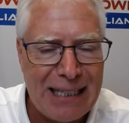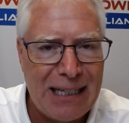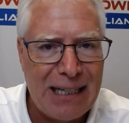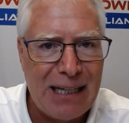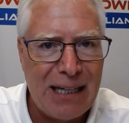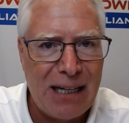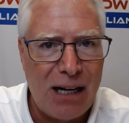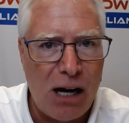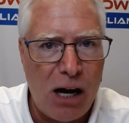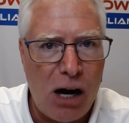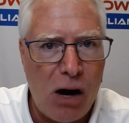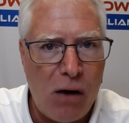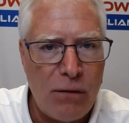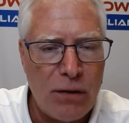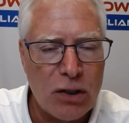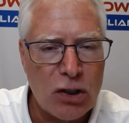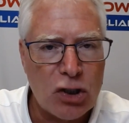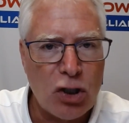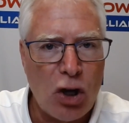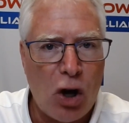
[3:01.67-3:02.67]
of
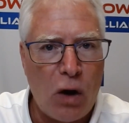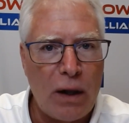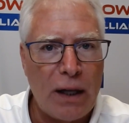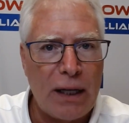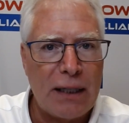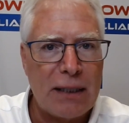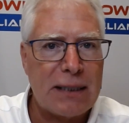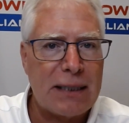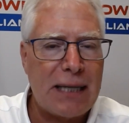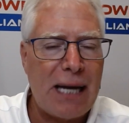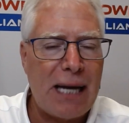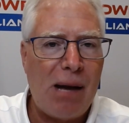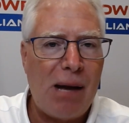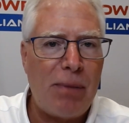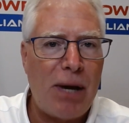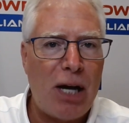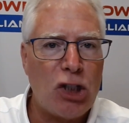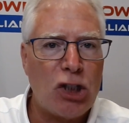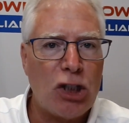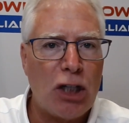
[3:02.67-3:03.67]
installing a
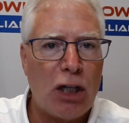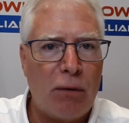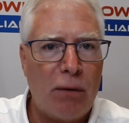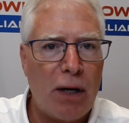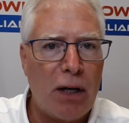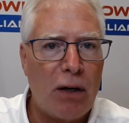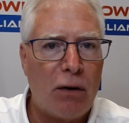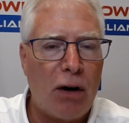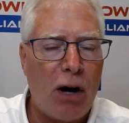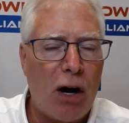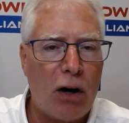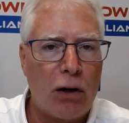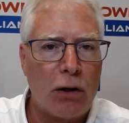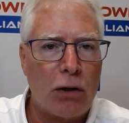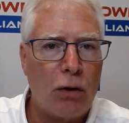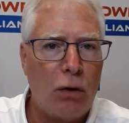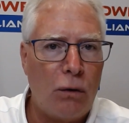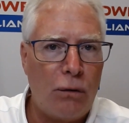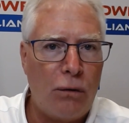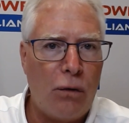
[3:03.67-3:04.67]
standby generator in
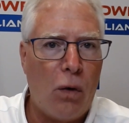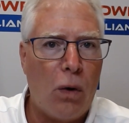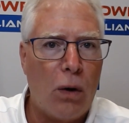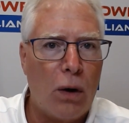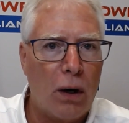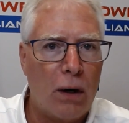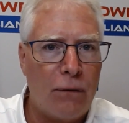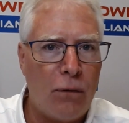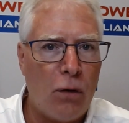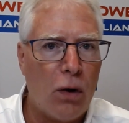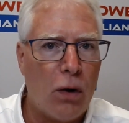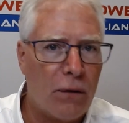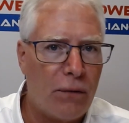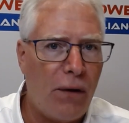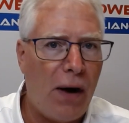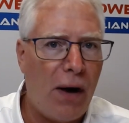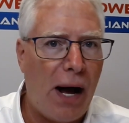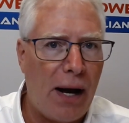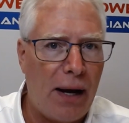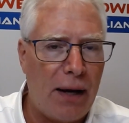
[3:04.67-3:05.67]
Article
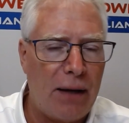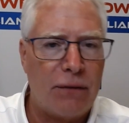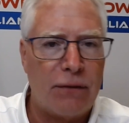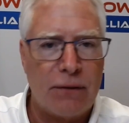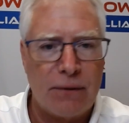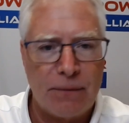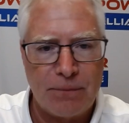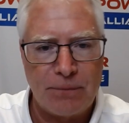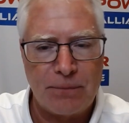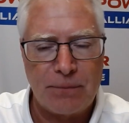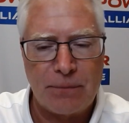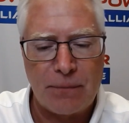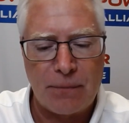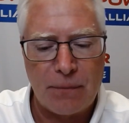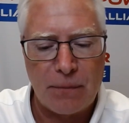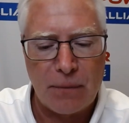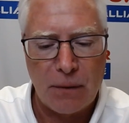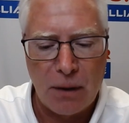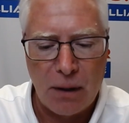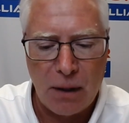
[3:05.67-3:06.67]
445.
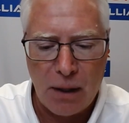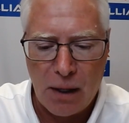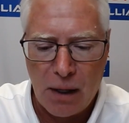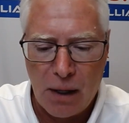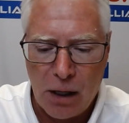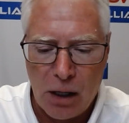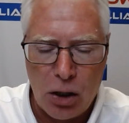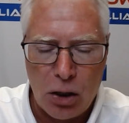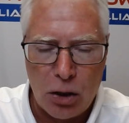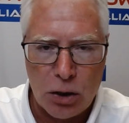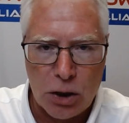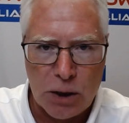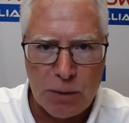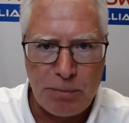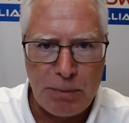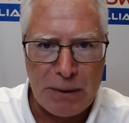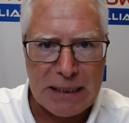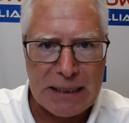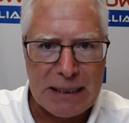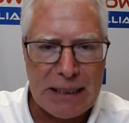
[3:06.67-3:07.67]

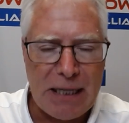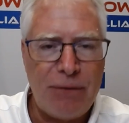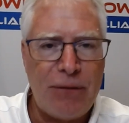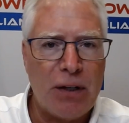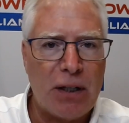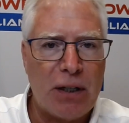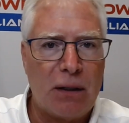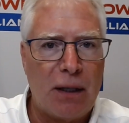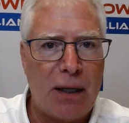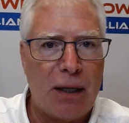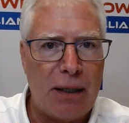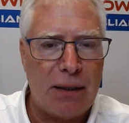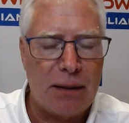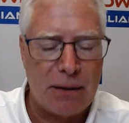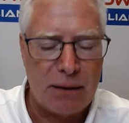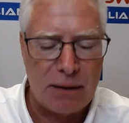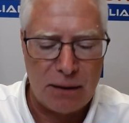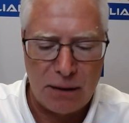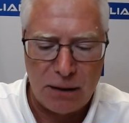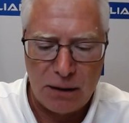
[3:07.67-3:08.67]
Specifically,
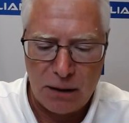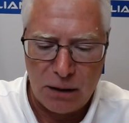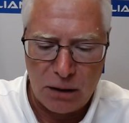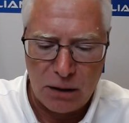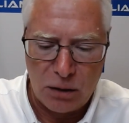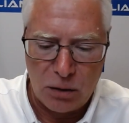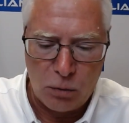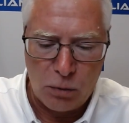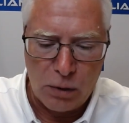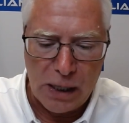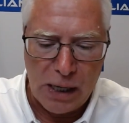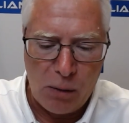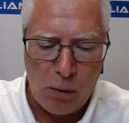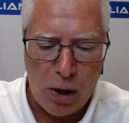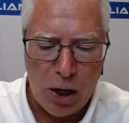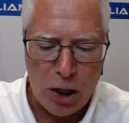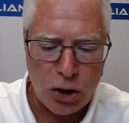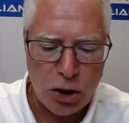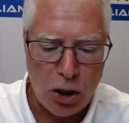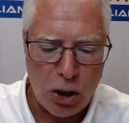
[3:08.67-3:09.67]
what I
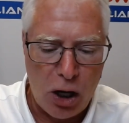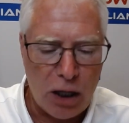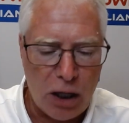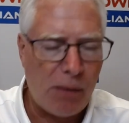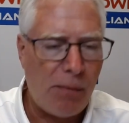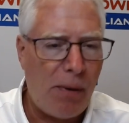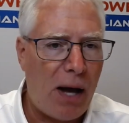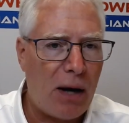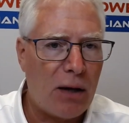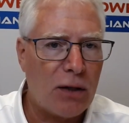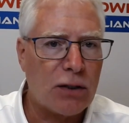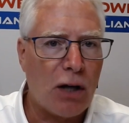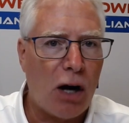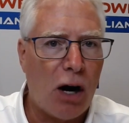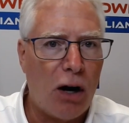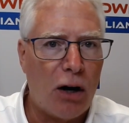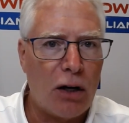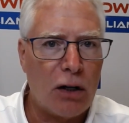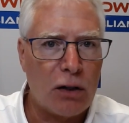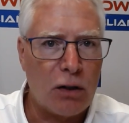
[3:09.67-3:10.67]
want to talk about is
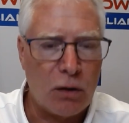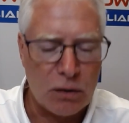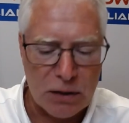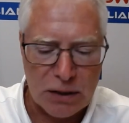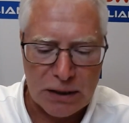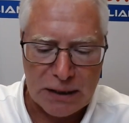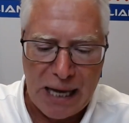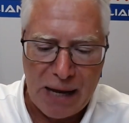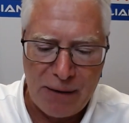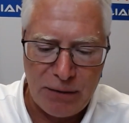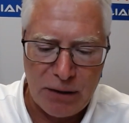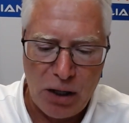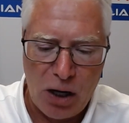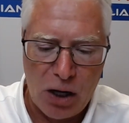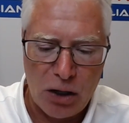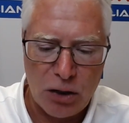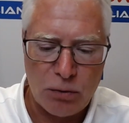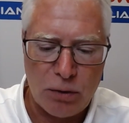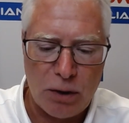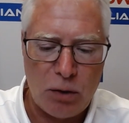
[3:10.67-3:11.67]
Article
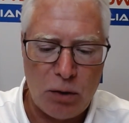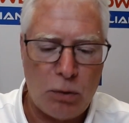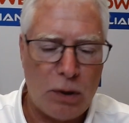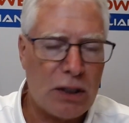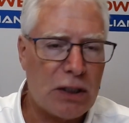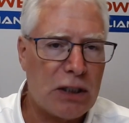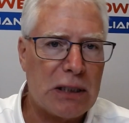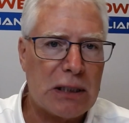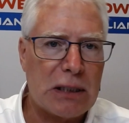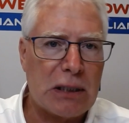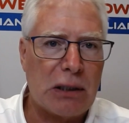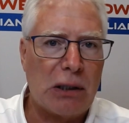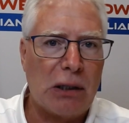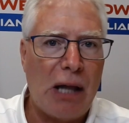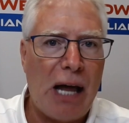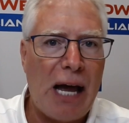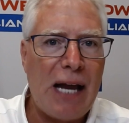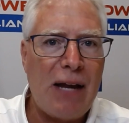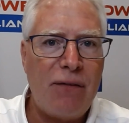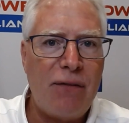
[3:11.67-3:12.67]
700, which is
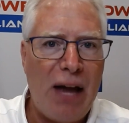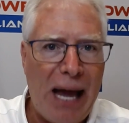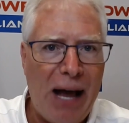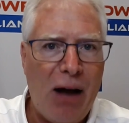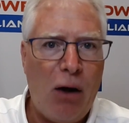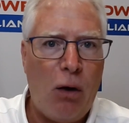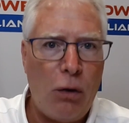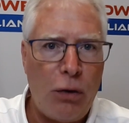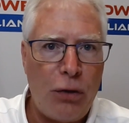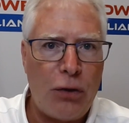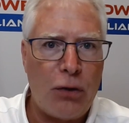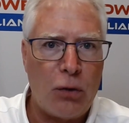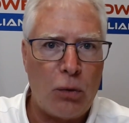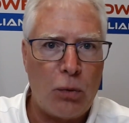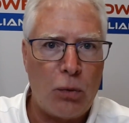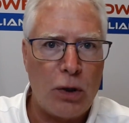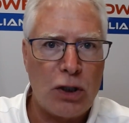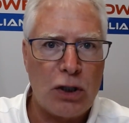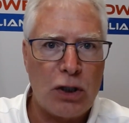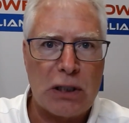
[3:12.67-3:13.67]
life health,
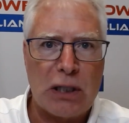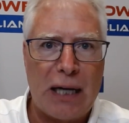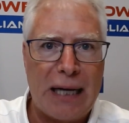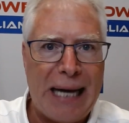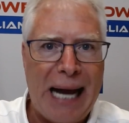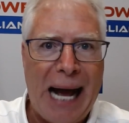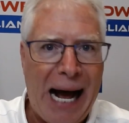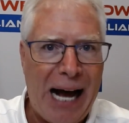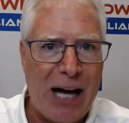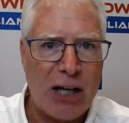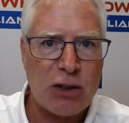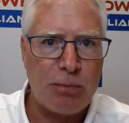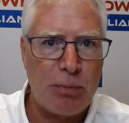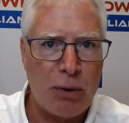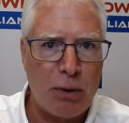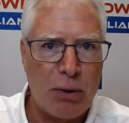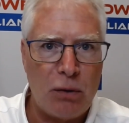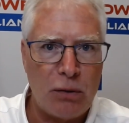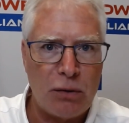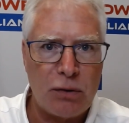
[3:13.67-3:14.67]
which is like
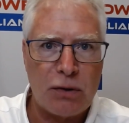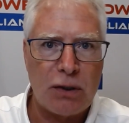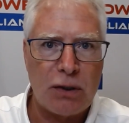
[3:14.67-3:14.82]
hospitals.